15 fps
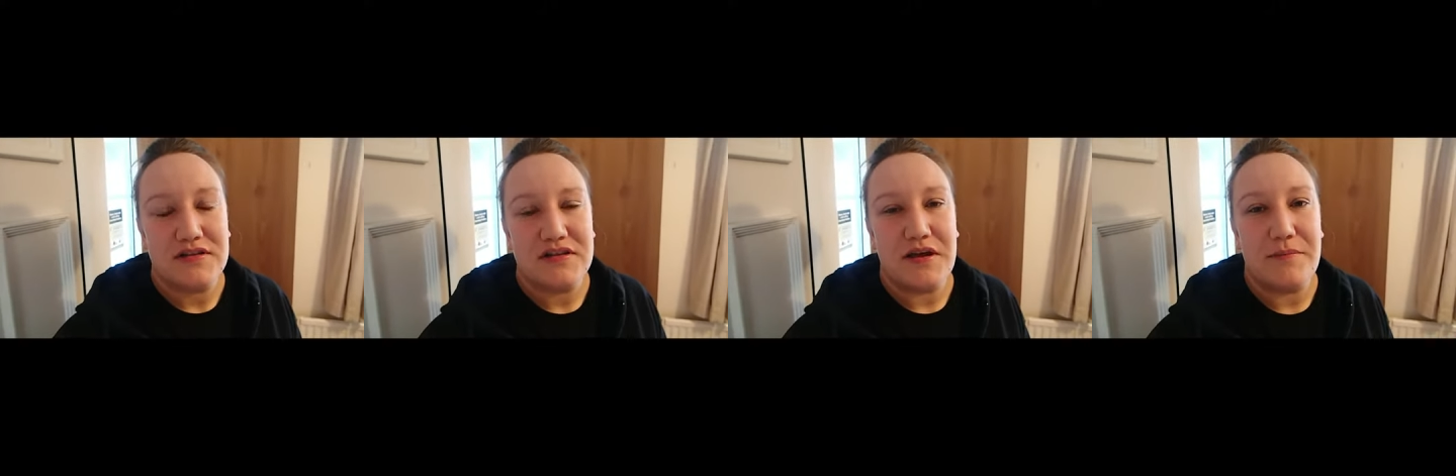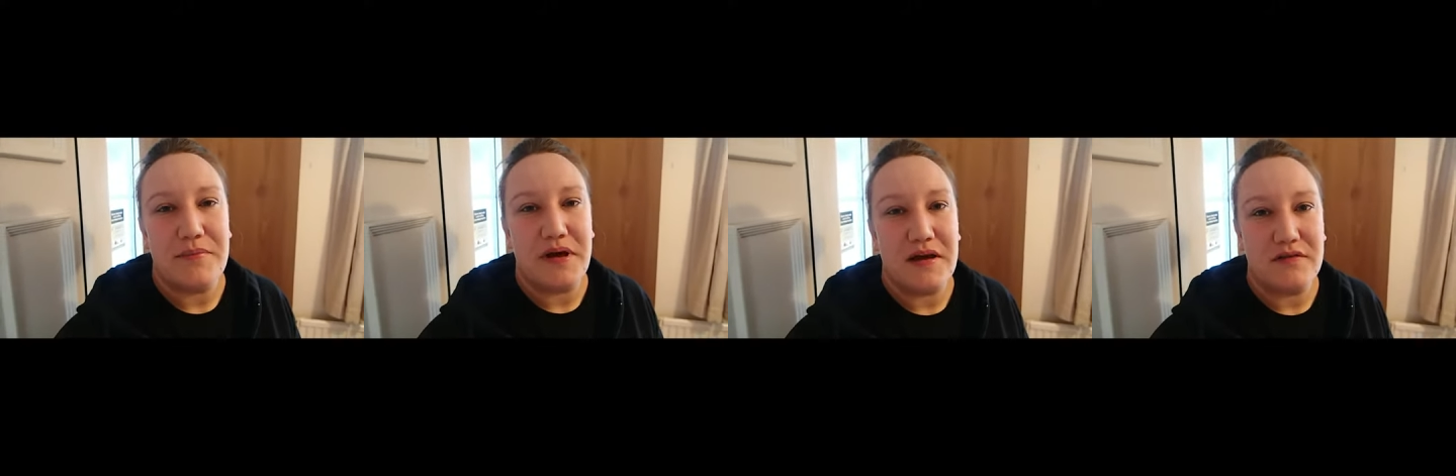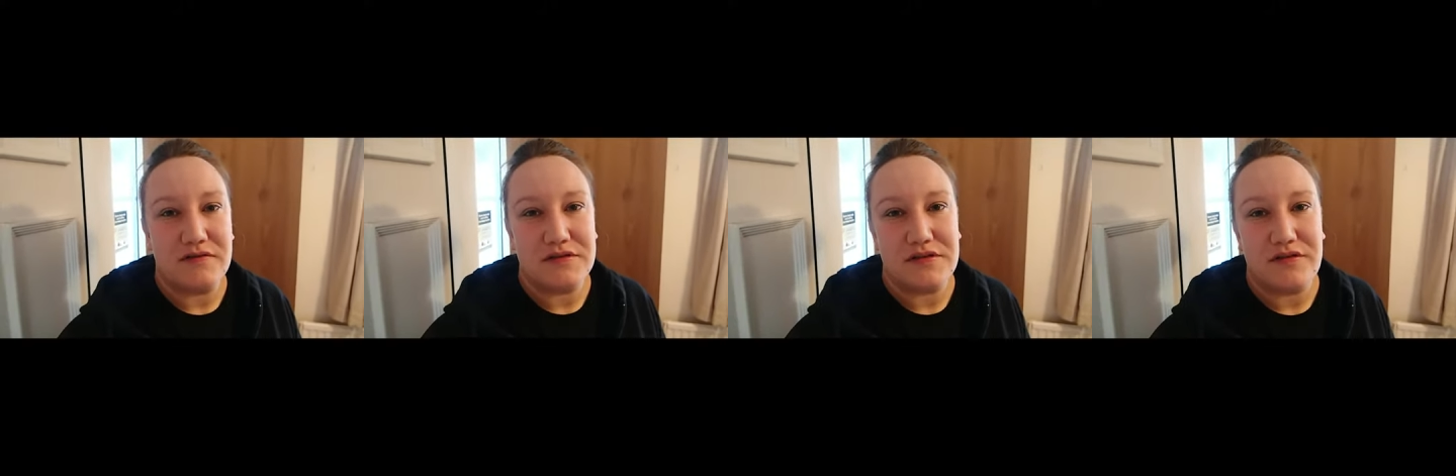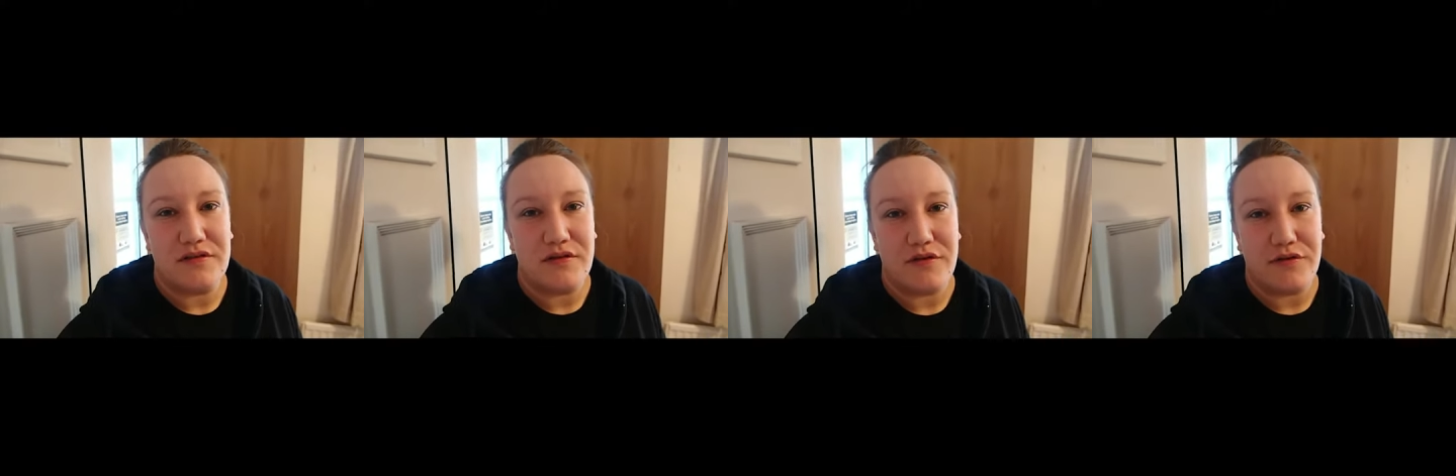£10
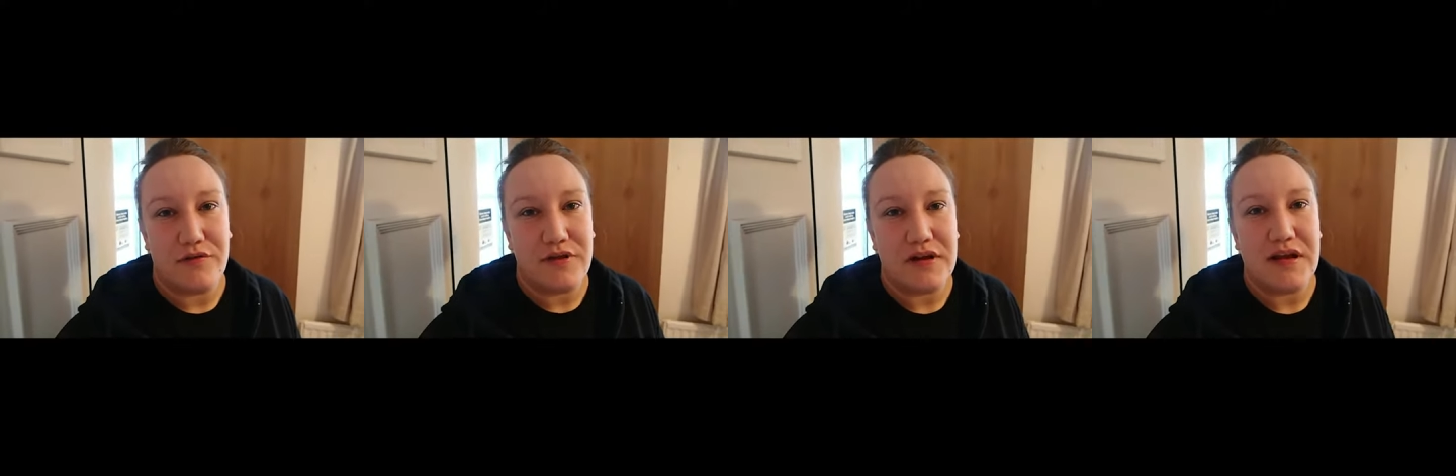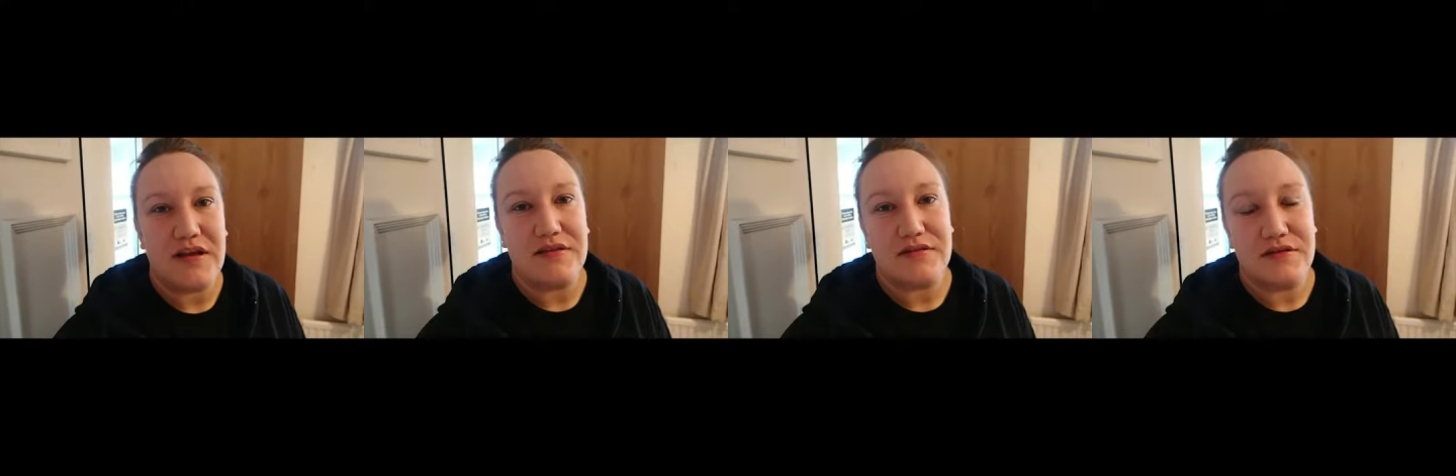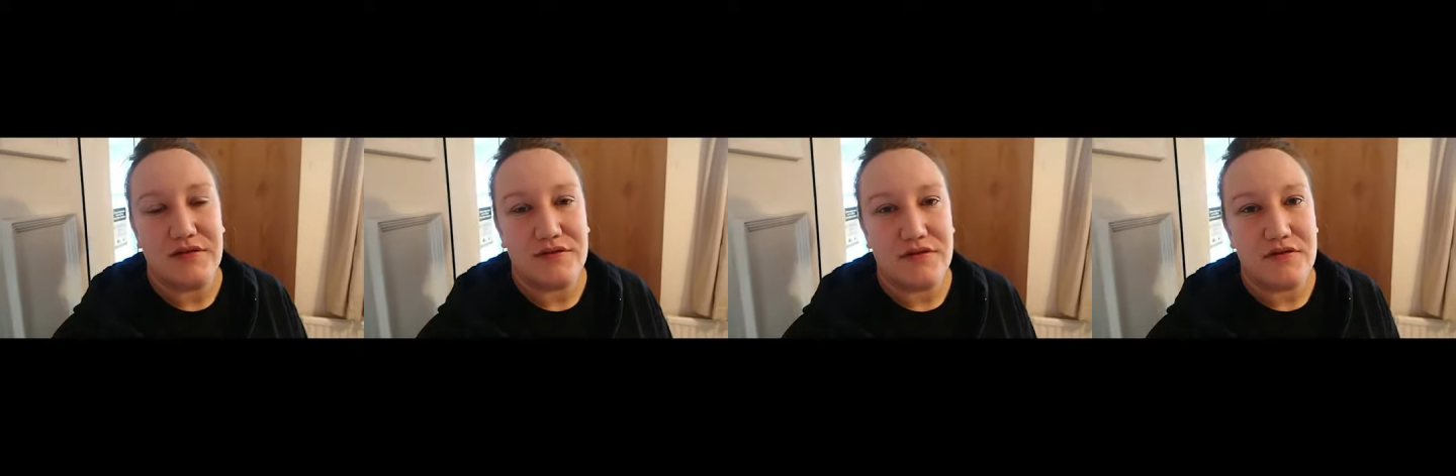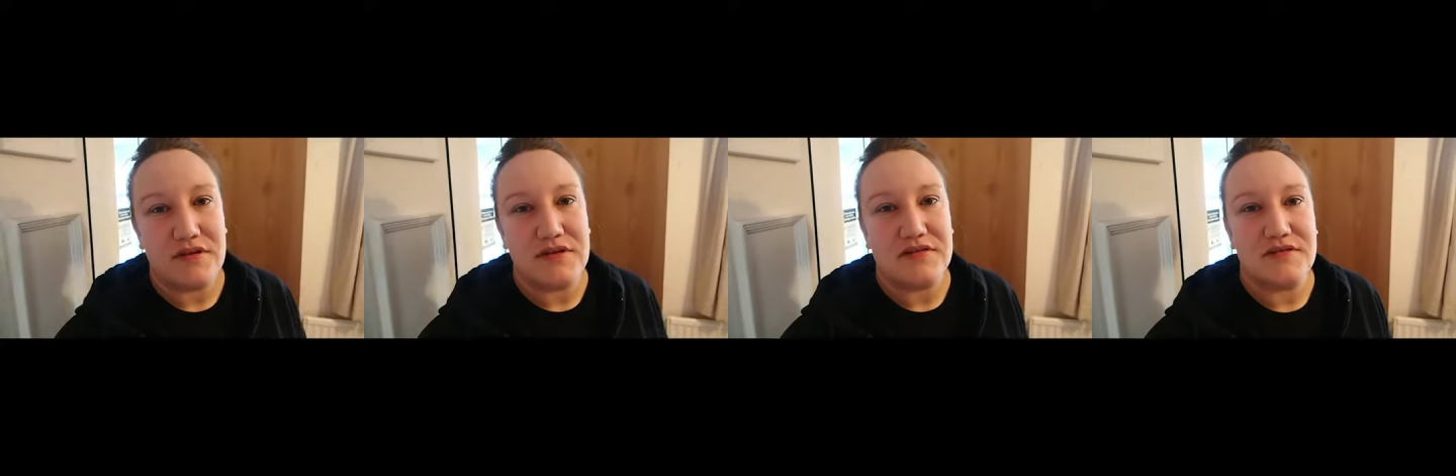in the three days that you
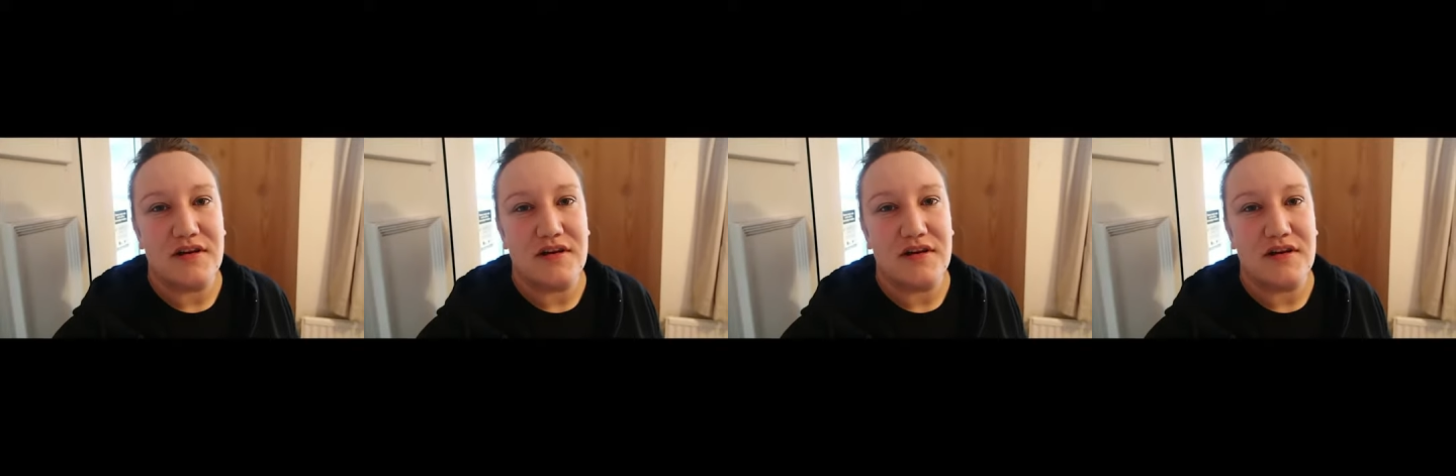do this